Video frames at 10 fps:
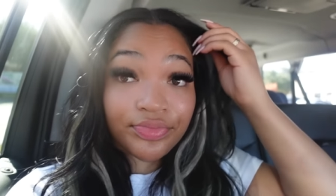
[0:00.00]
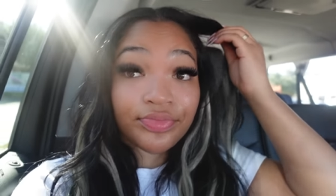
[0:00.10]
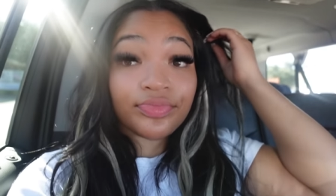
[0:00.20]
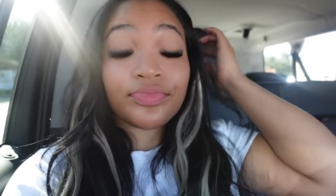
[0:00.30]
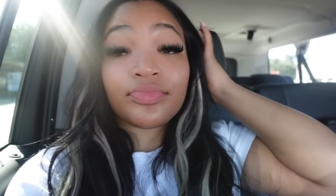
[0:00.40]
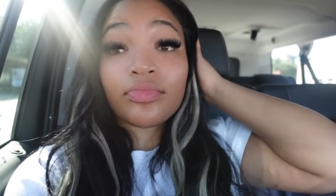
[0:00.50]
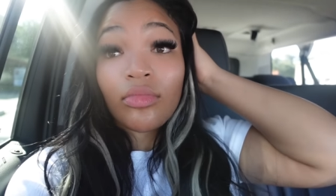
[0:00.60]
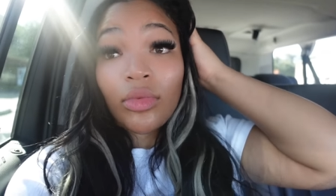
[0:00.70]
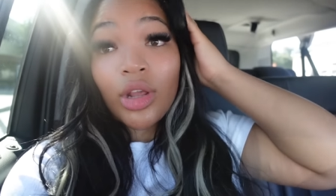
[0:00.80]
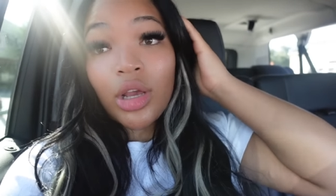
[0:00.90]
Yeah, you was
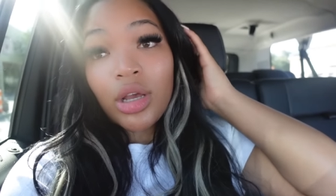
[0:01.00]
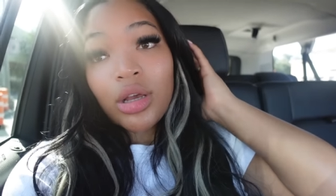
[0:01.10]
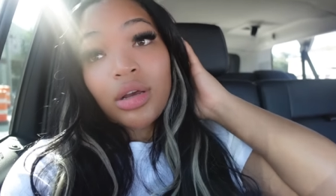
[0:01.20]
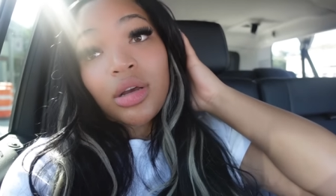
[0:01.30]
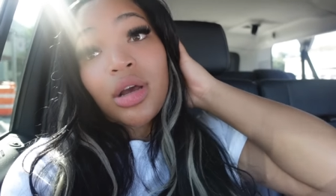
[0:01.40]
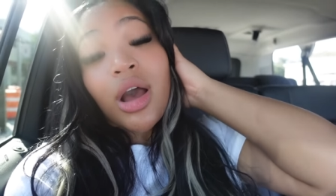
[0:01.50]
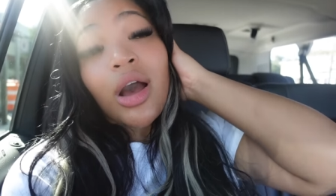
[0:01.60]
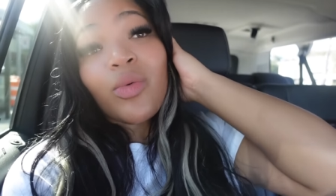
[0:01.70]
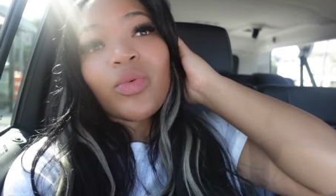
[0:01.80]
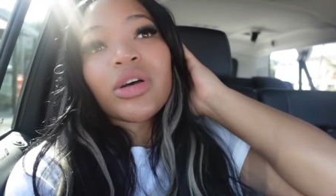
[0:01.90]
turning up last night.
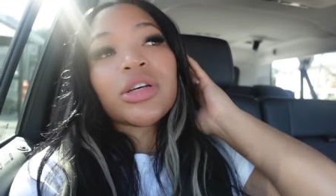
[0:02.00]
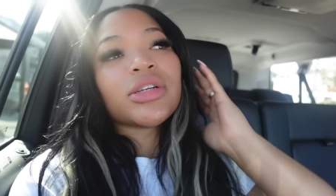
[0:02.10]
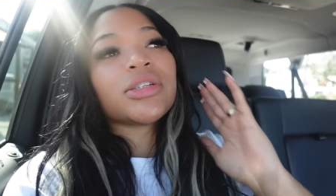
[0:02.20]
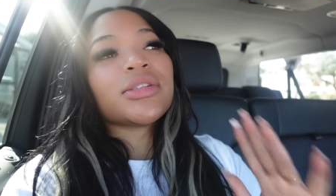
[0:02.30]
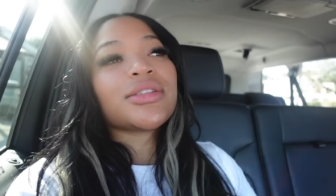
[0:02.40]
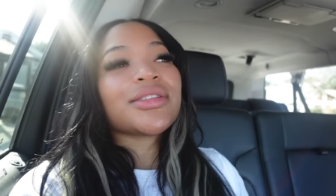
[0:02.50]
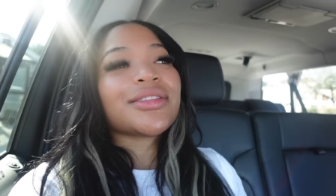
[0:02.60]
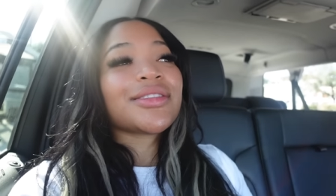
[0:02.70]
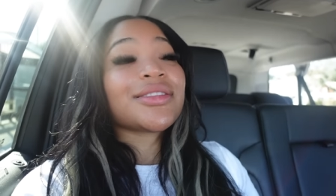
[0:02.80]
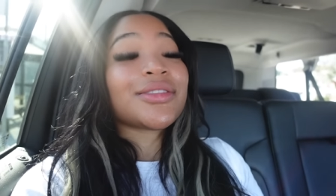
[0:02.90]
I
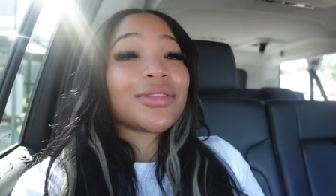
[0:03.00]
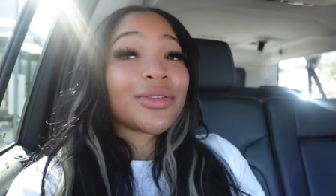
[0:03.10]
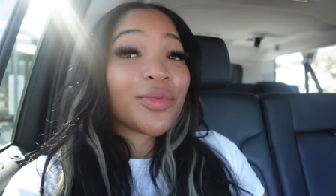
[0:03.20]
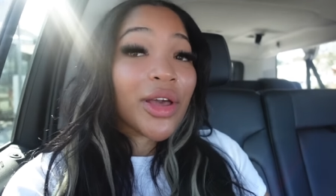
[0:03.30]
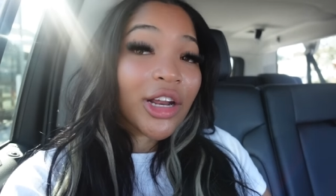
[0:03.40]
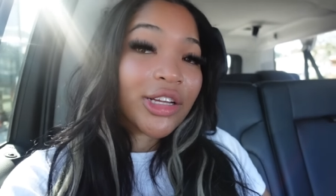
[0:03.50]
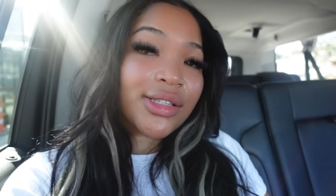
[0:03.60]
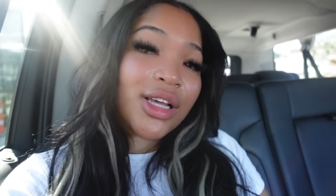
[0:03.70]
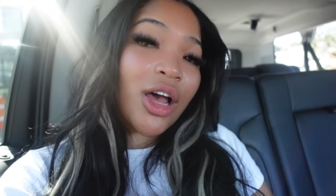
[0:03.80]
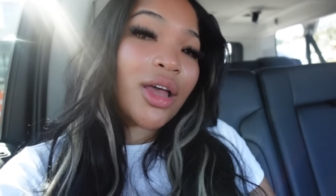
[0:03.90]
was. We had a
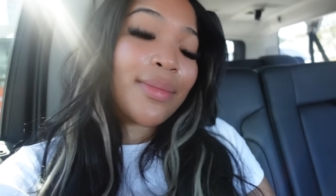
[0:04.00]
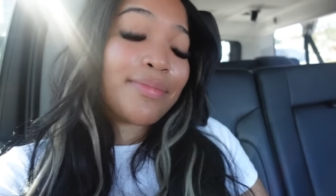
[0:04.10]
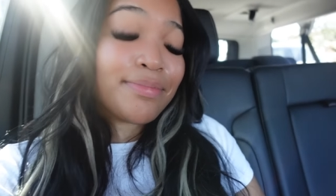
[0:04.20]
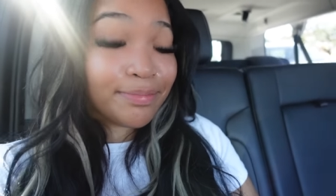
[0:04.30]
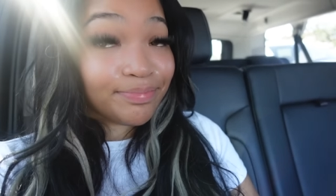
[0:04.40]
good time.